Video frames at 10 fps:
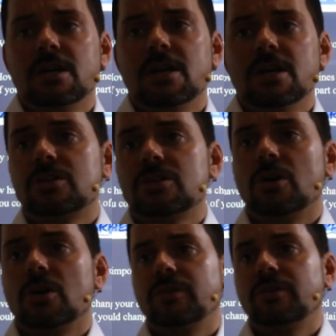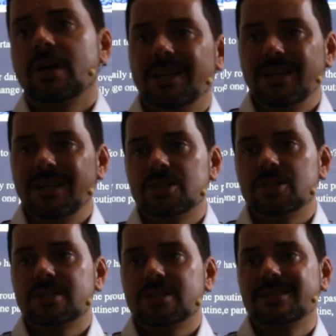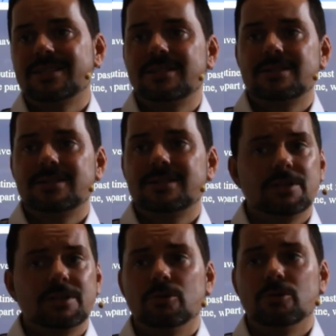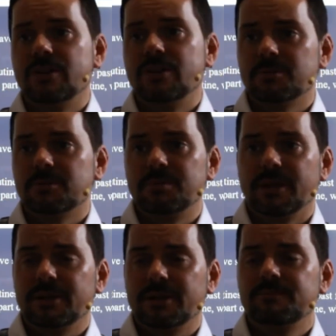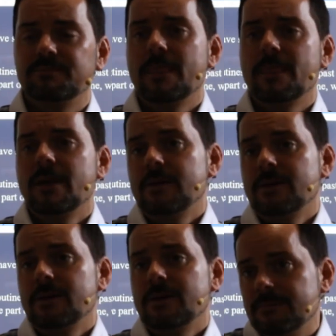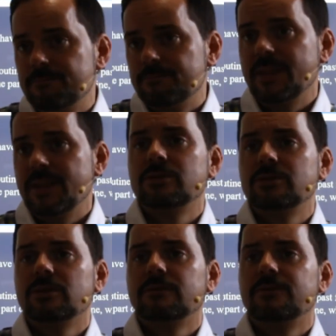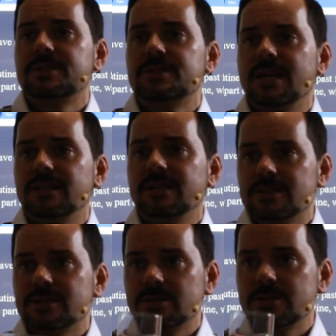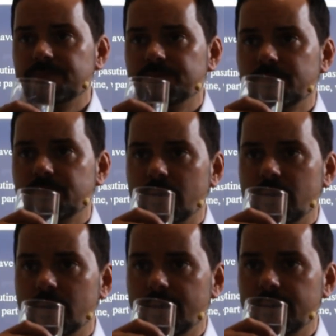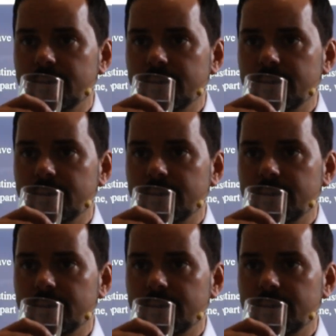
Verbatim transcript: So Danhij says something to do with discipline. Put that into a full sentence. Okay.